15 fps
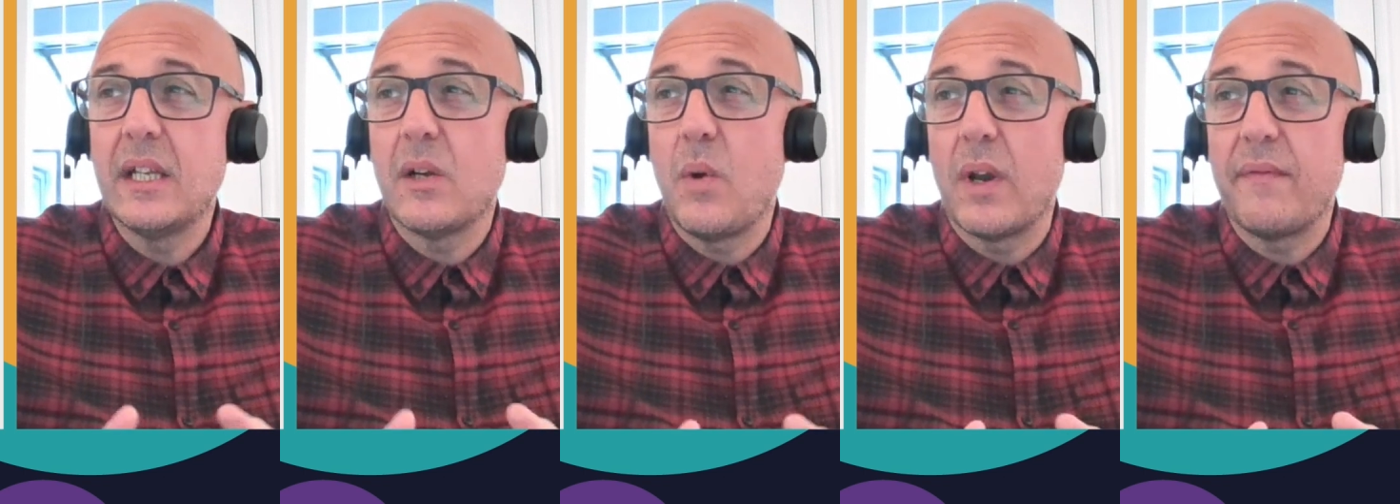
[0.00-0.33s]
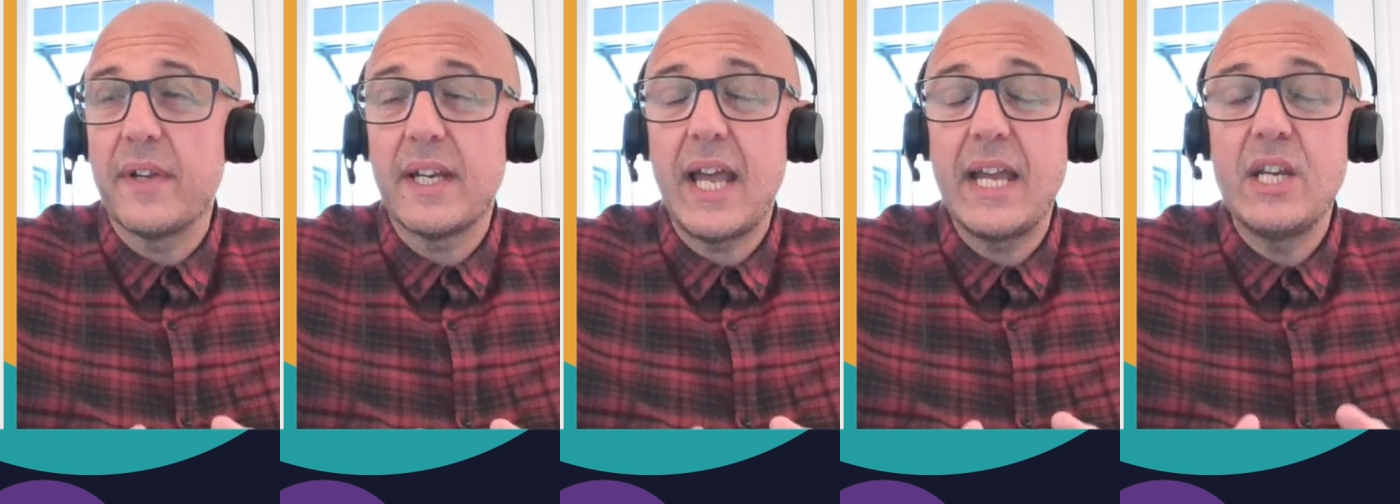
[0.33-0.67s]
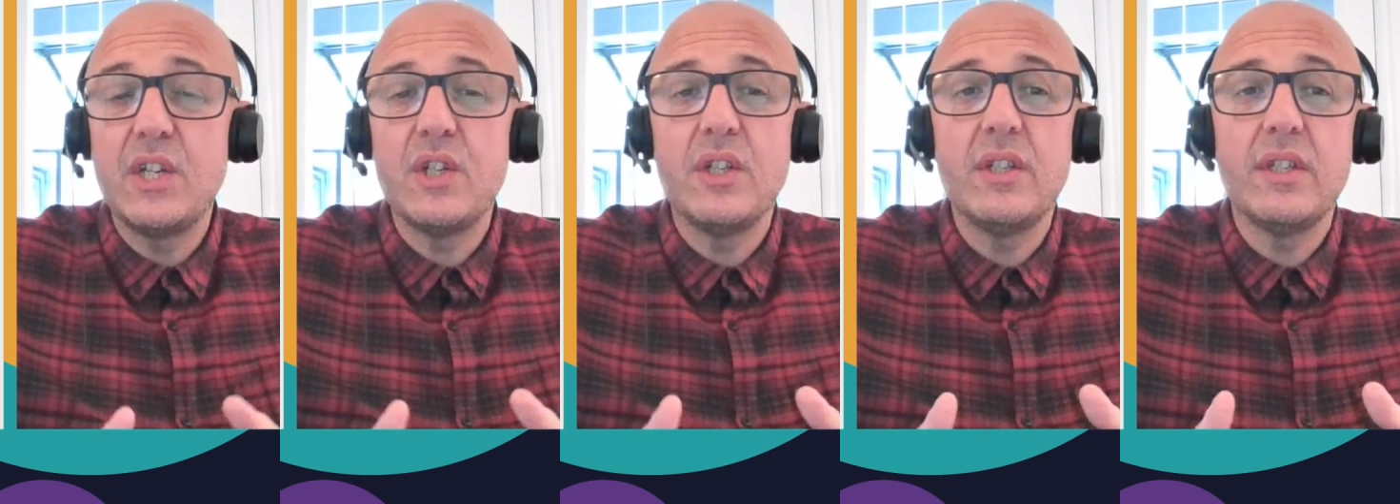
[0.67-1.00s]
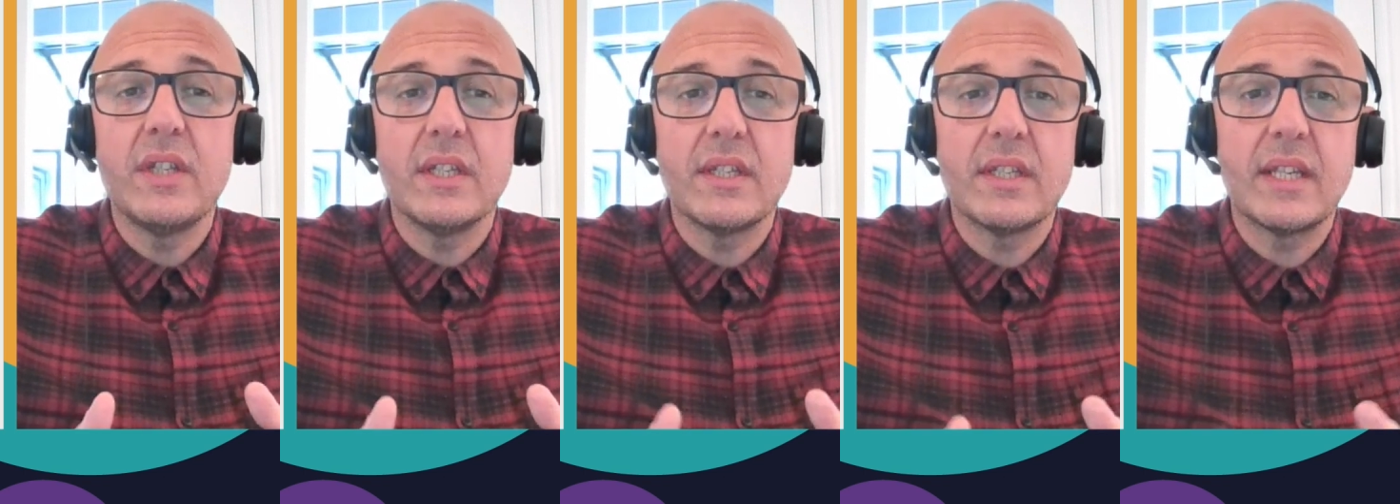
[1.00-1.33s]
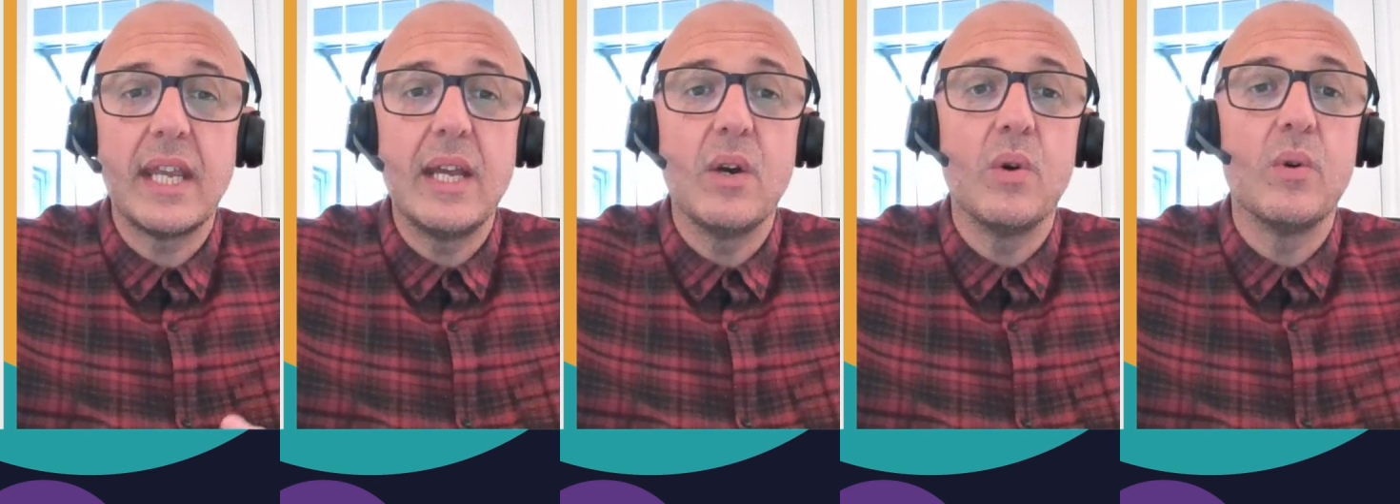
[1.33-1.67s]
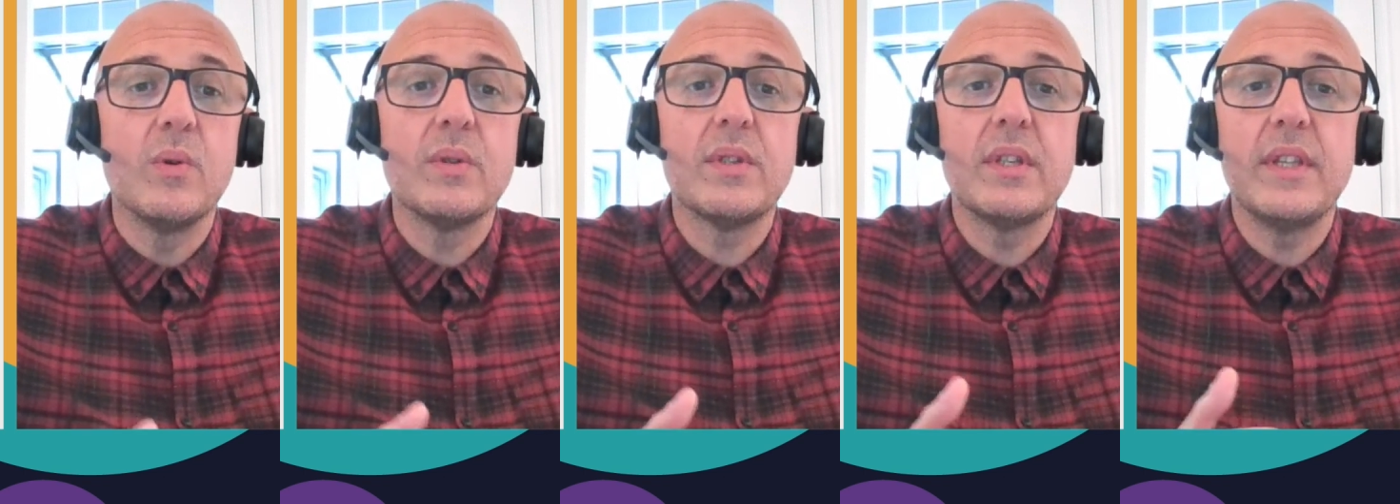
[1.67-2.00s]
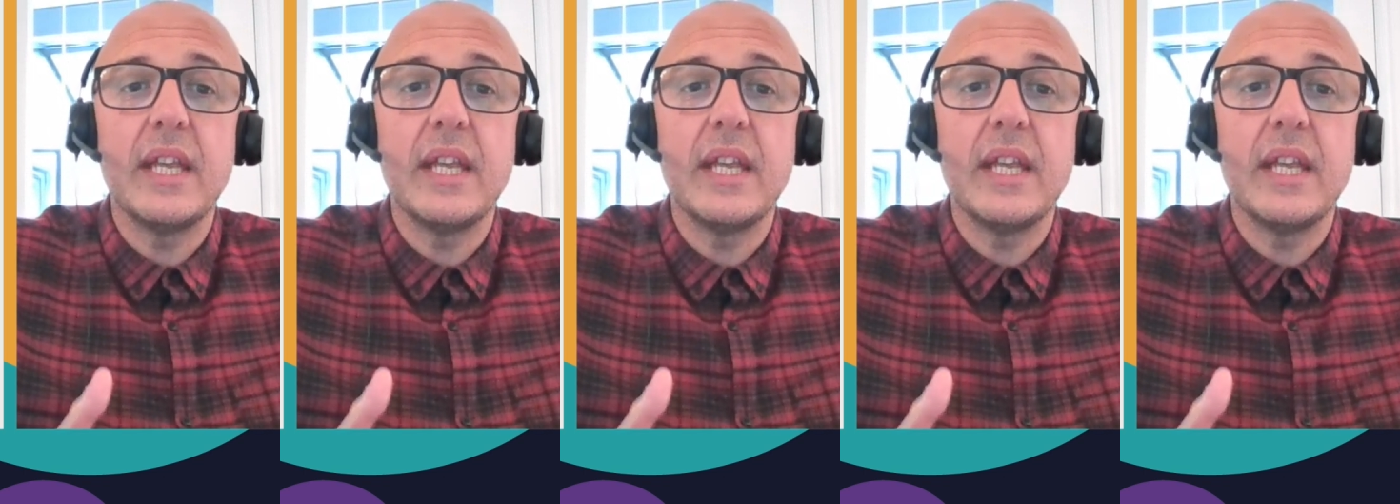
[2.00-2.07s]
the qualifications, the skills,